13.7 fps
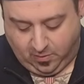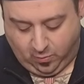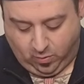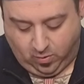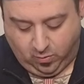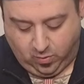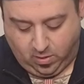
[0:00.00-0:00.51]

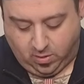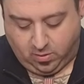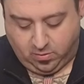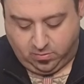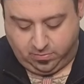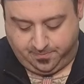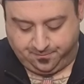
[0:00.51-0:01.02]

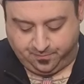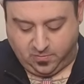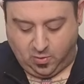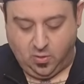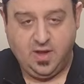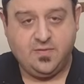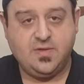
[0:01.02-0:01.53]
We'll
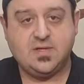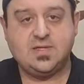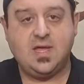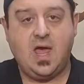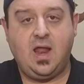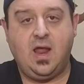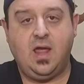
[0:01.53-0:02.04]
hit this
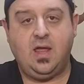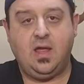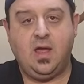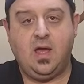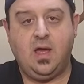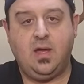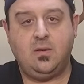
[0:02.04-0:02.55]
at
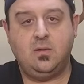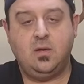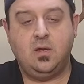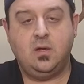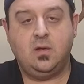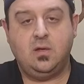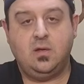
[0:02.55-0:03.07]
a
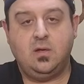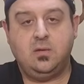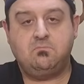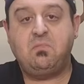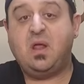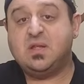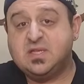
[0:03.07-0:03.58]

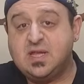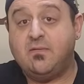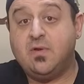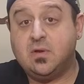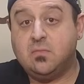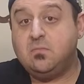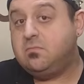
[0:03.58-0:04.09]

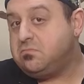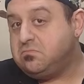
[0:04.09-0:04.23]
7.